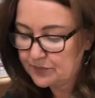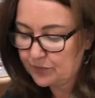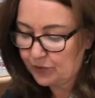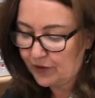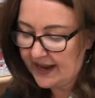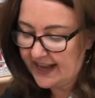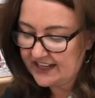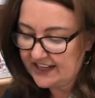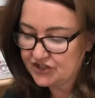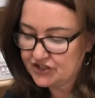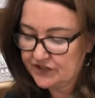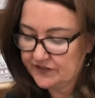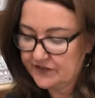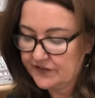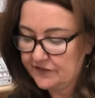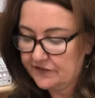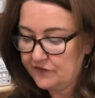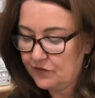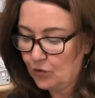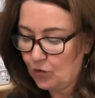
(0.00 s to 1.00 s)
branch of the
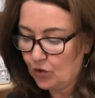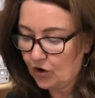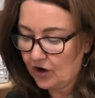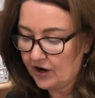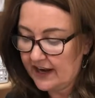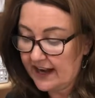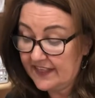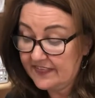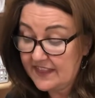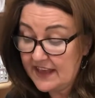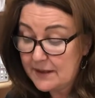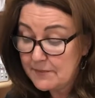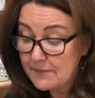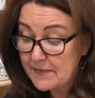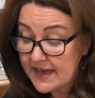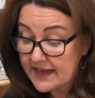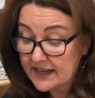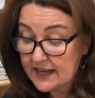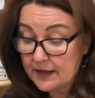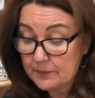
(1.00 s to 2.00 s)
four, and they
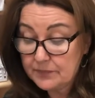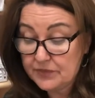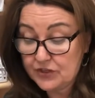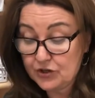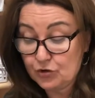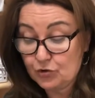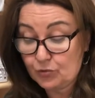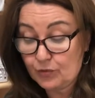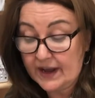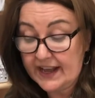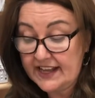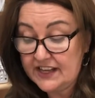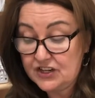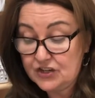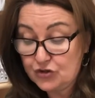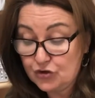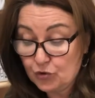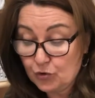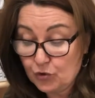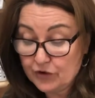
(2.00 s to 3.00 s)
make up the great
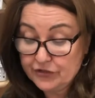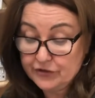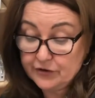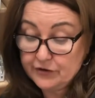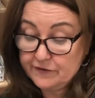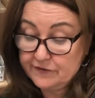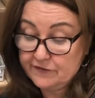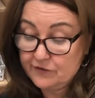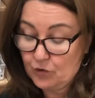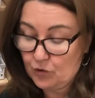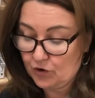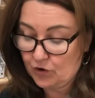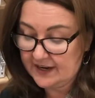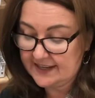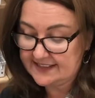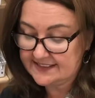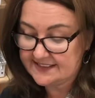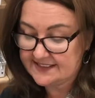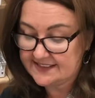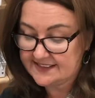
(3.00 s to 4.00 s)
northern
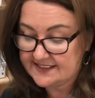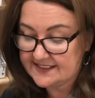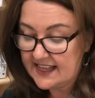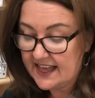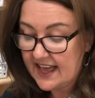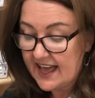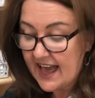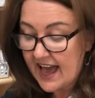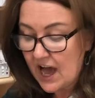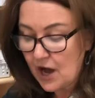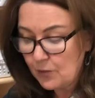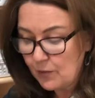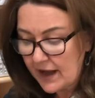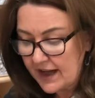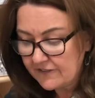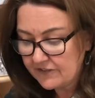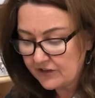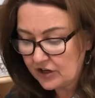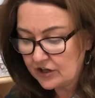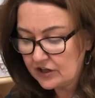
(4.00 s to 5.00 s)
forests.
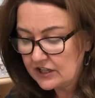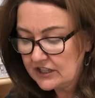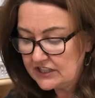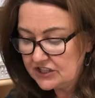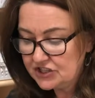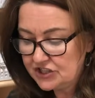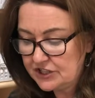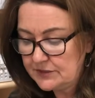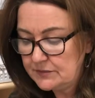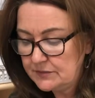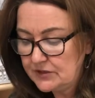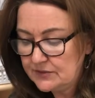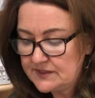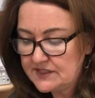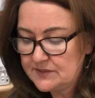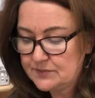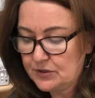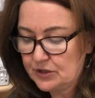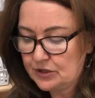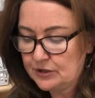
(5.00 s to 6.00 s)
However,
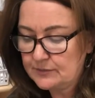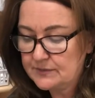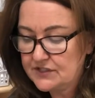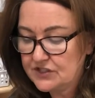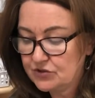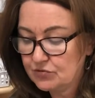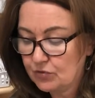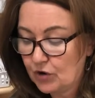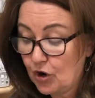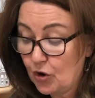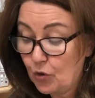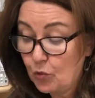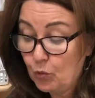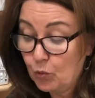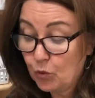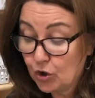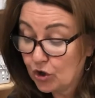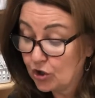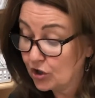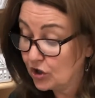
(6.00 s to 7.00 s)
gymnosperms grow
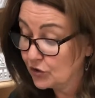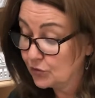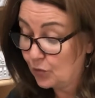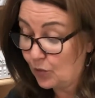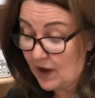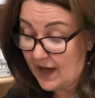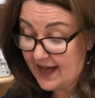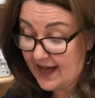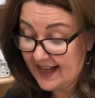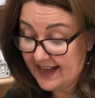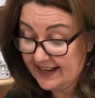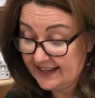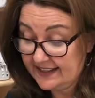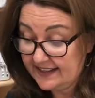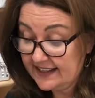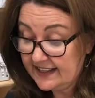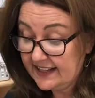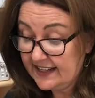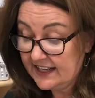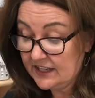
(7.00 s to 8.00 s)
worldwide
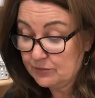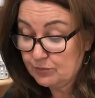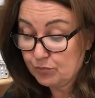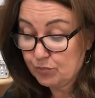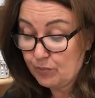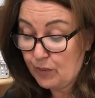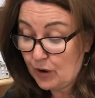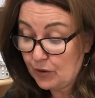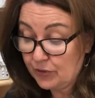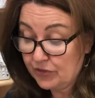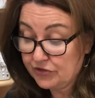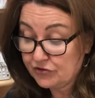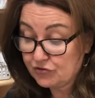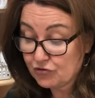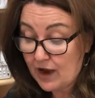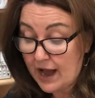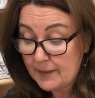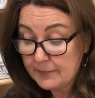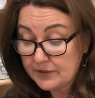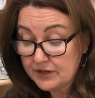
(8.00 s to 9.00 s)
in both
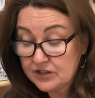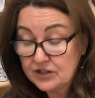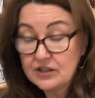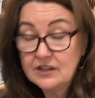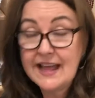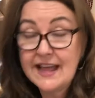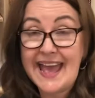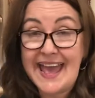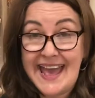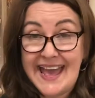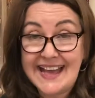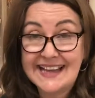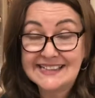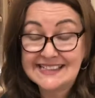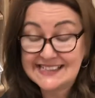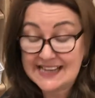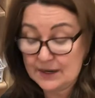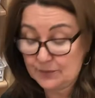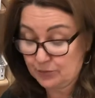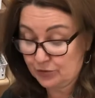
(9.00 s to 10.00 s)
tropical and
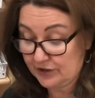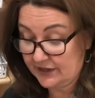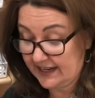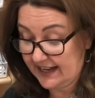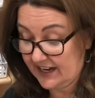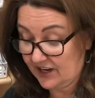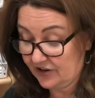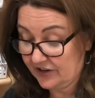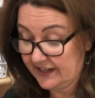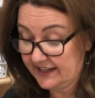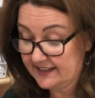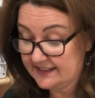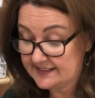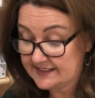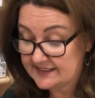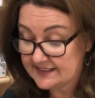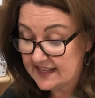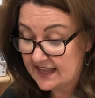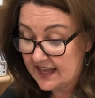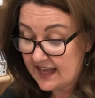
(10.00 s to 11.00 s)
temperate areas.